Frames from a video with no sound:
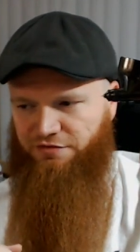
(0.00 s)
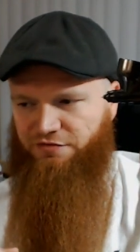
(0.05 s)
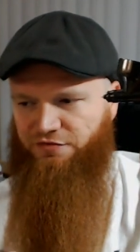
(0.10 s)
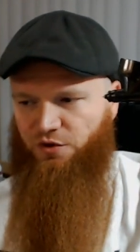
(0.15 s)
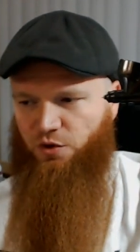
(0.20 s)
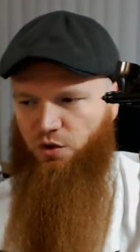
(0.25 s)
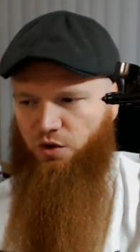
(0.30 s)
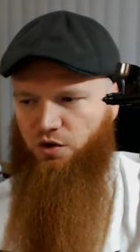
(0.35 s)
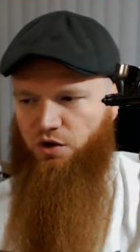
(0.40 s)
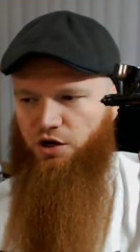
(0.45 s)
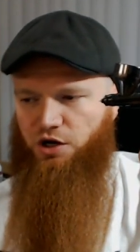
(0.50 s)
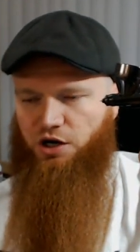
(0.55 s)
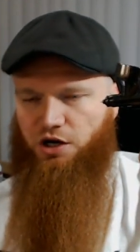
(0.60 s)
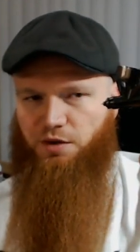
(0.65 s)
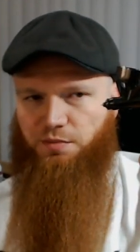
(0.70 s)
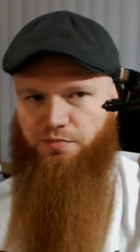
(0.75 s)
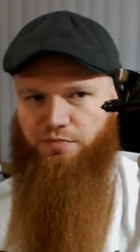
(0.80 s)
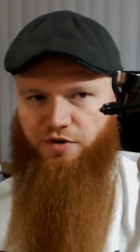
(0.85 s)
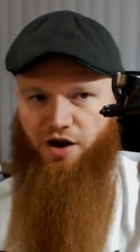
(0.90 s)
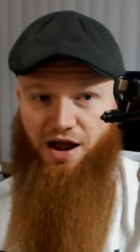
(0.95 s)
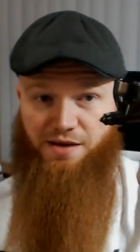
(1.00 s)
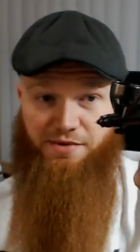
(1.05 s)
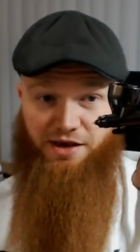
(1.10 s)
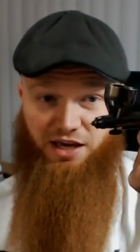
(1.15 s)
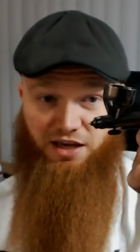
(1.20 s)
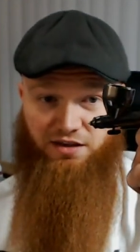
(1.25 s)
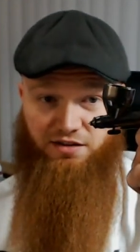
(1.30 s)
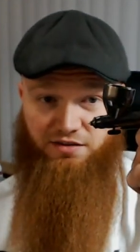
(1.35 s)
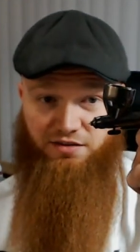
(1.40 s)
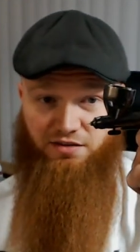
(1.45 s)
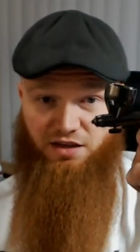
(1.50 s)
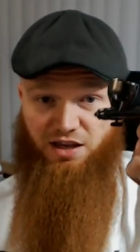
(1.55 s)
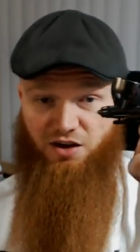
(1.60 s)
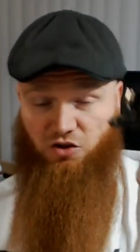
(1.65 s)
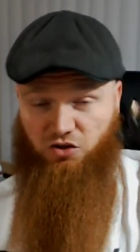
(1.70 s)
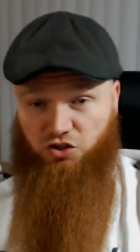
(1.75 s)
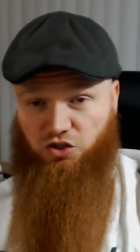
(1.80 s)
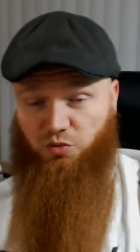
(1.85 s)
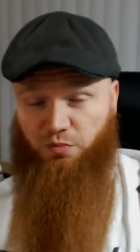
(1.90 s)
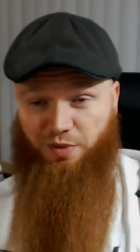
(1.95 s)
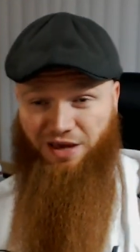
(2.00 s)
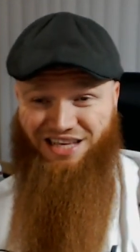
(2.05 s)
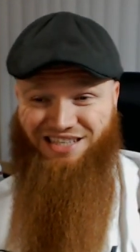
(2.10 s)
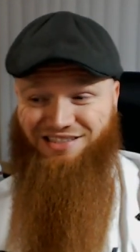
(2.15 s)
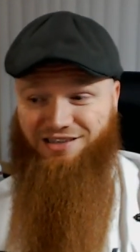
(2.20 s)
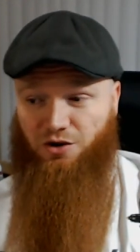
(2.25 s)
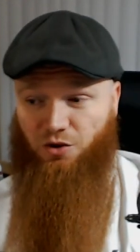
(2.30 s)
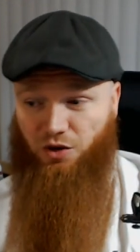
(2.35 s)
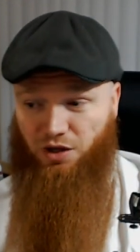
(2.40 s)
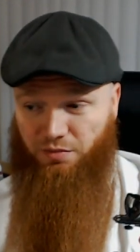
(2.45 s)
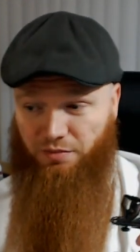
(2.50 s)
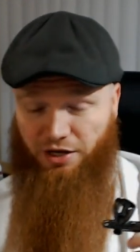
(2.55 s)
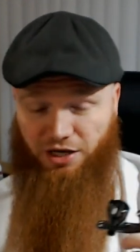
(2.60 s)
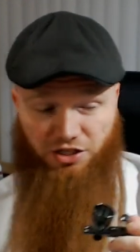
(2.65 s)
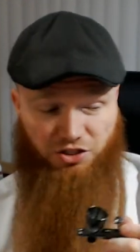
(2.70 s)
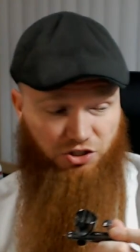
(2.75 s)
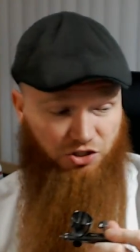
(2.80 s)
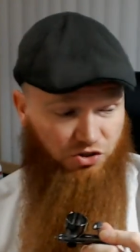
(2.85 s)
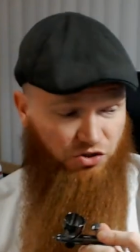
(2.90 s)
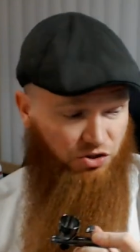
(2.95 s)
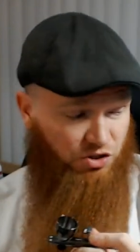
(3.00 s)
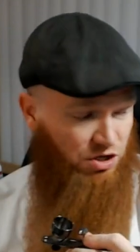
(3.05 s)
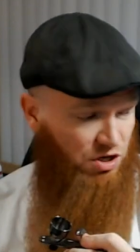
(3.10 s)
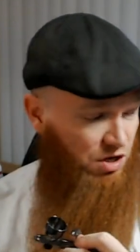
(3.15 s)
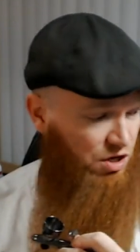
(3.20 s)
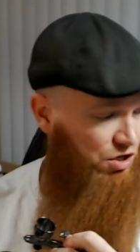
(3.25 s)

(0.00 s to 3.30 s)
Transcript: for priming and also base coating miniatures.